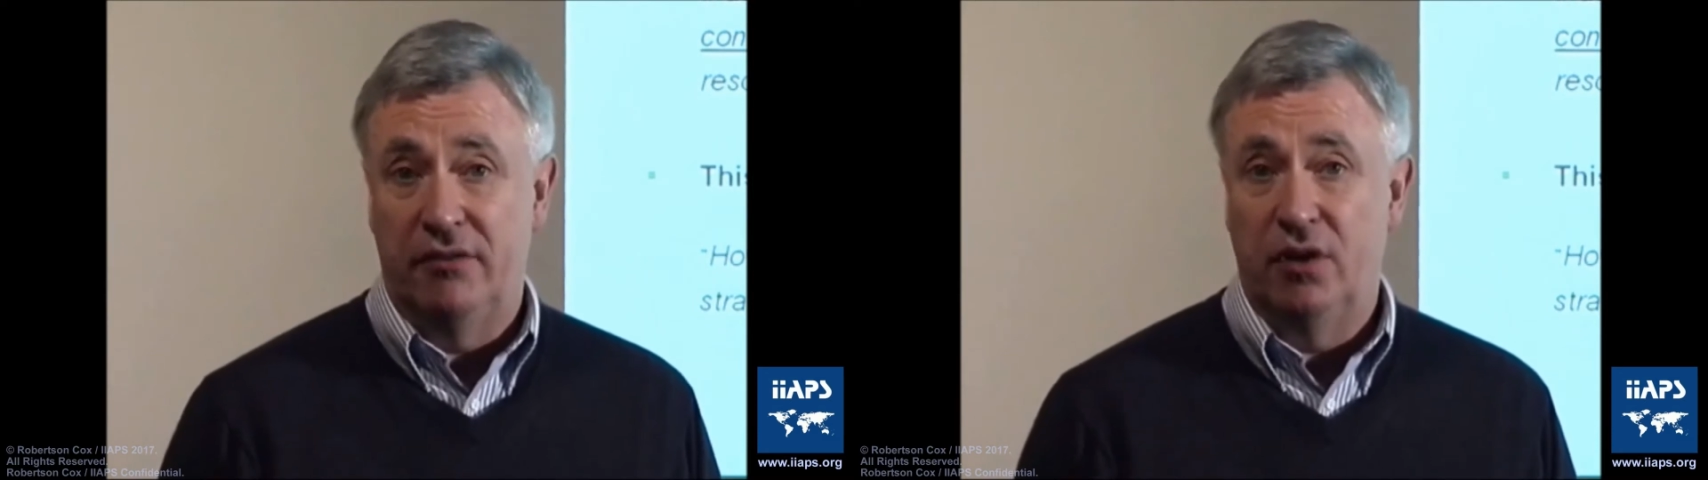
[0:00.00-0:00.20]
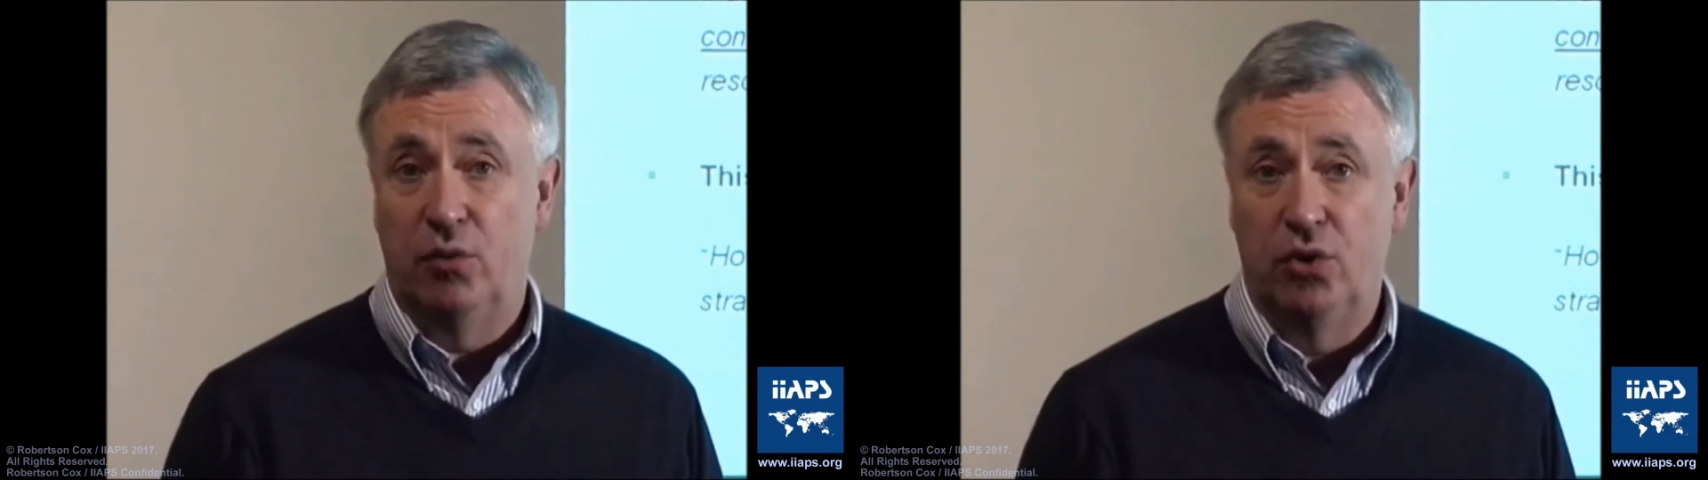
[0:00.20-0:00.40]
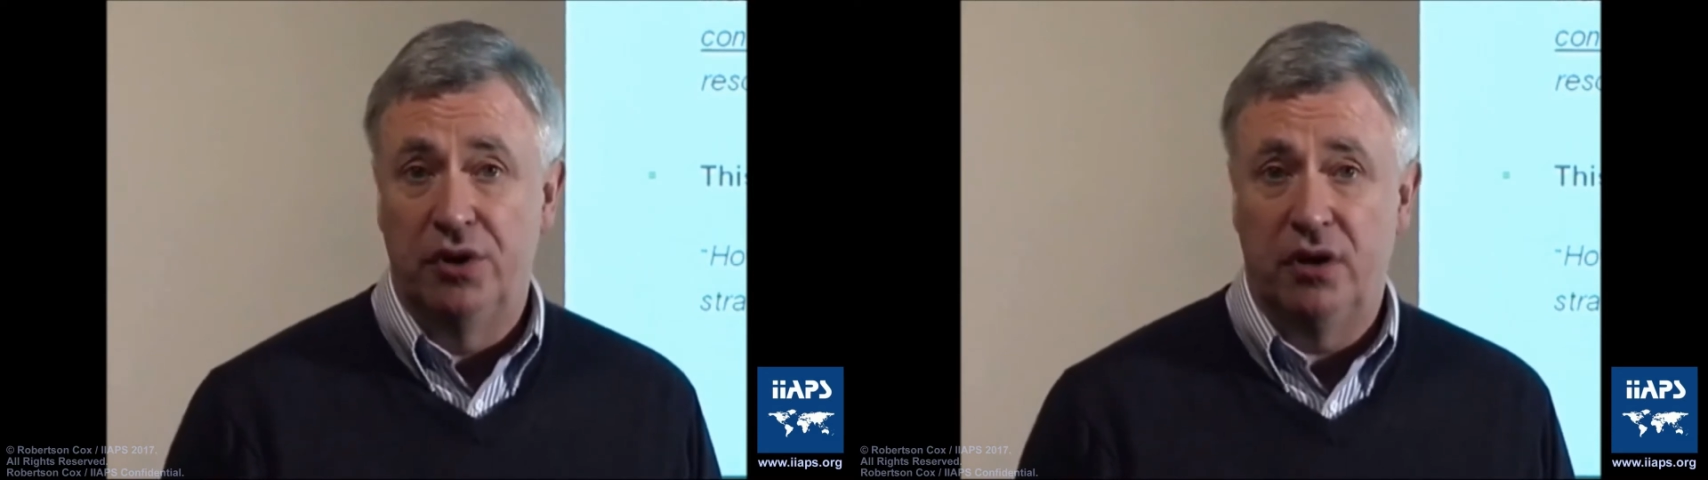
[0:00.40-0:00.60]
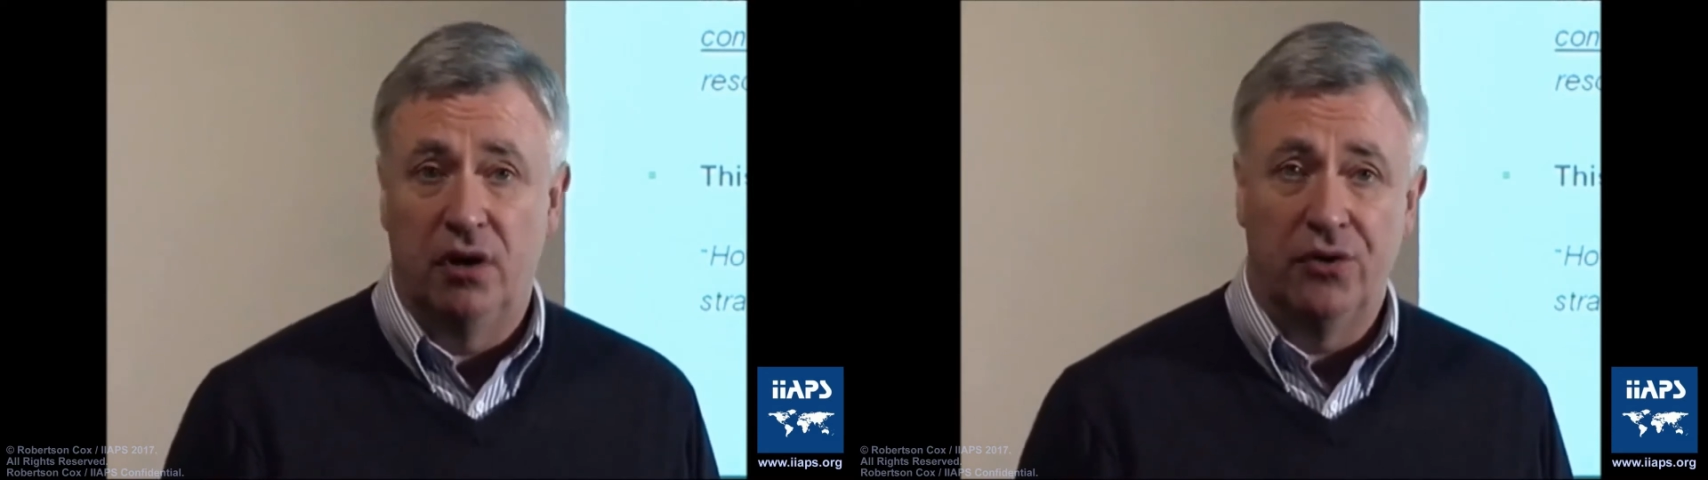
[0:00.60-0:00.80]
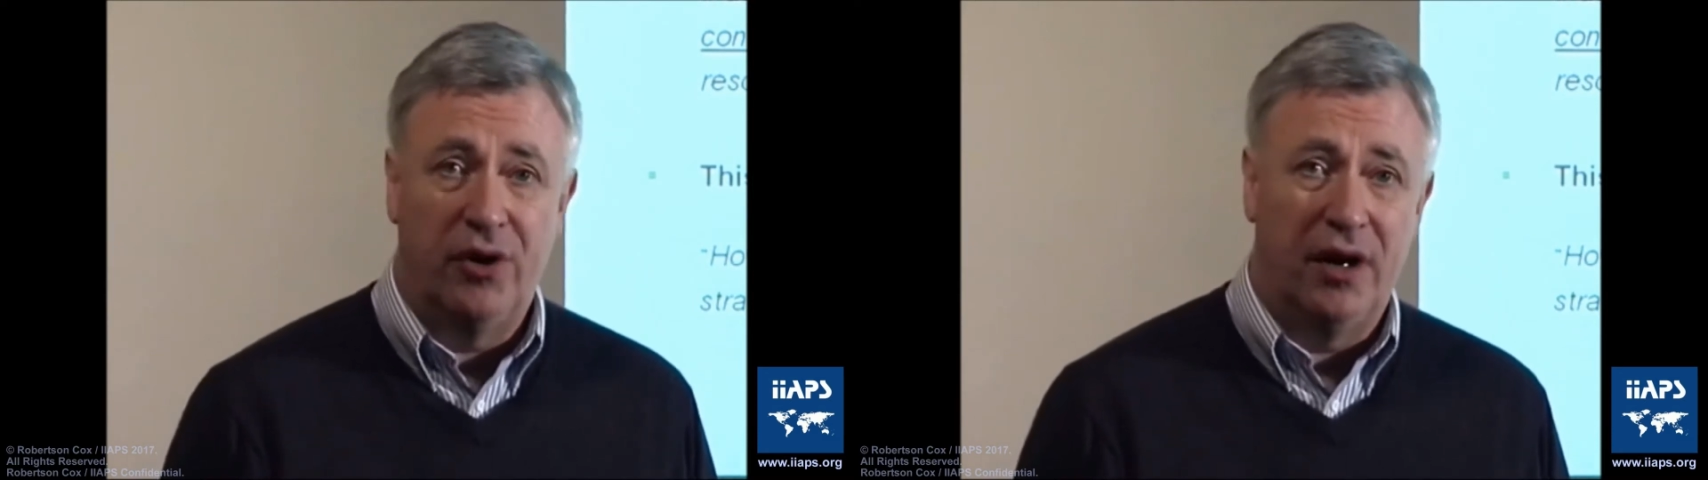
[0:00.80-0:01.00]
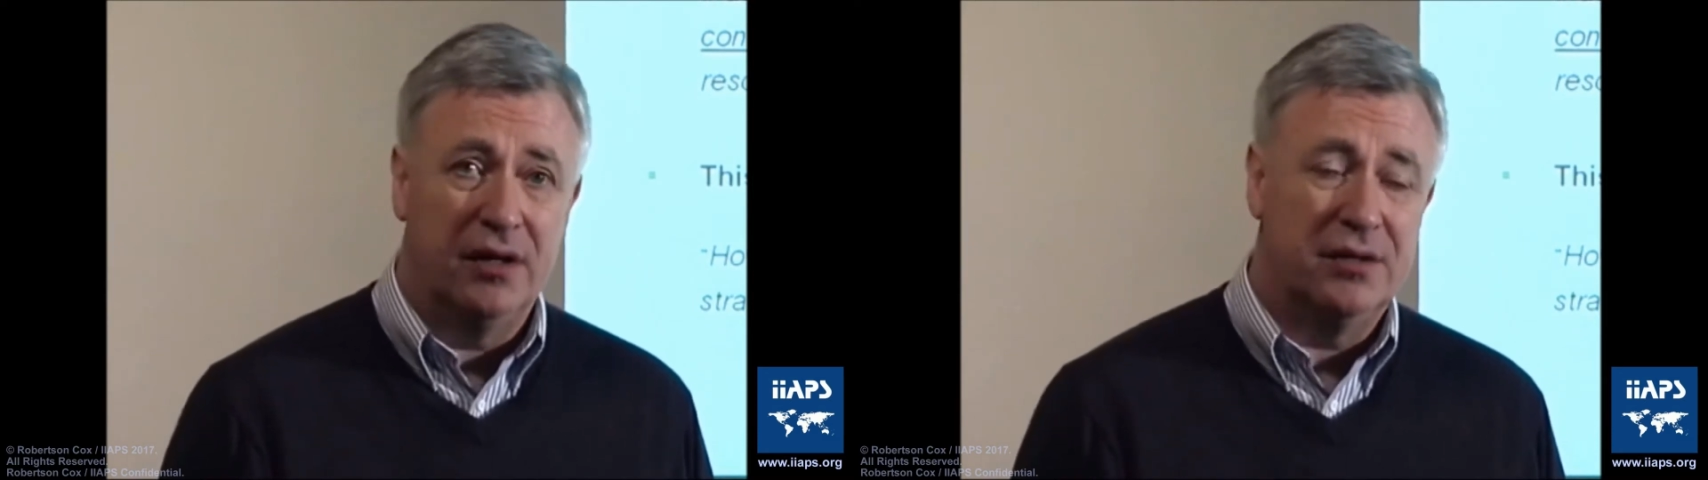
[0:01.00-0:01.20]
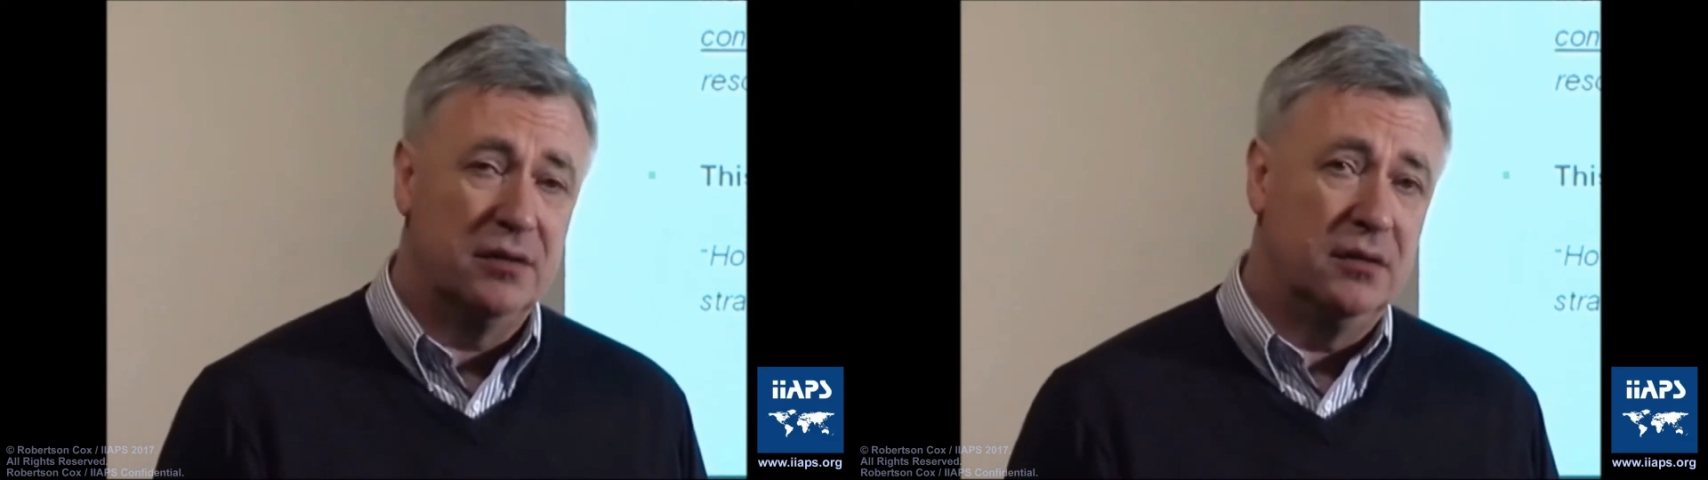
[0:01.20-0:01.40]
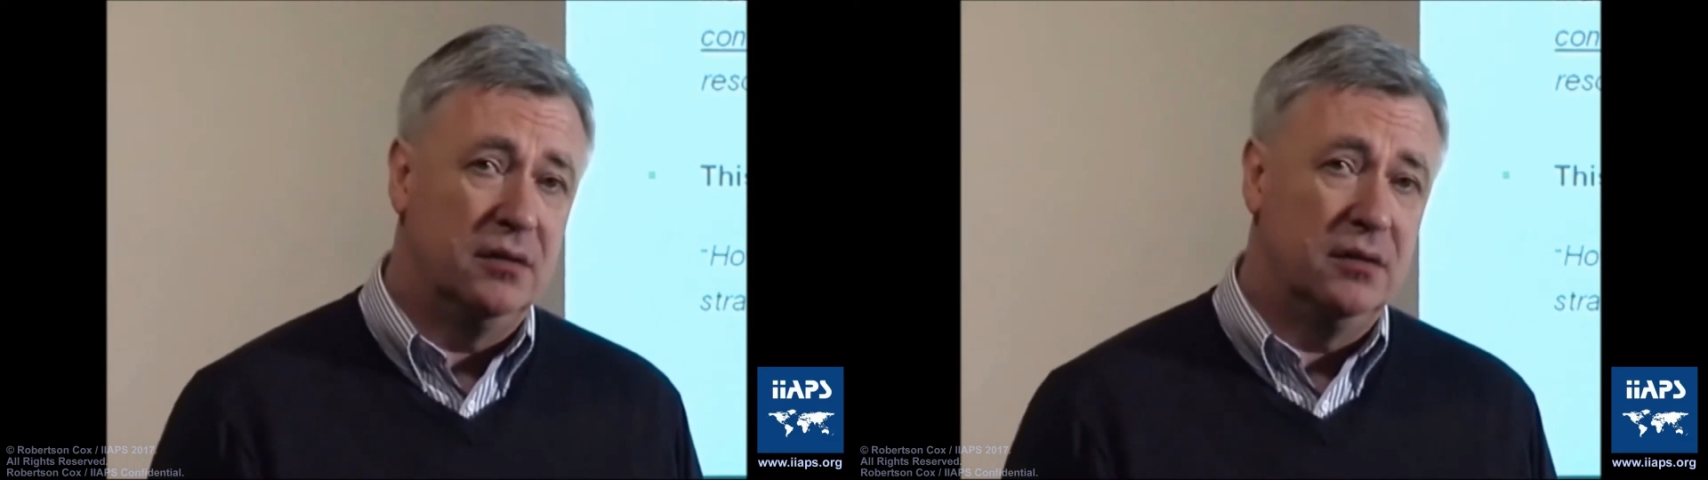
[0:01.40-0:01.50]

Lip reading: having awarded contracts,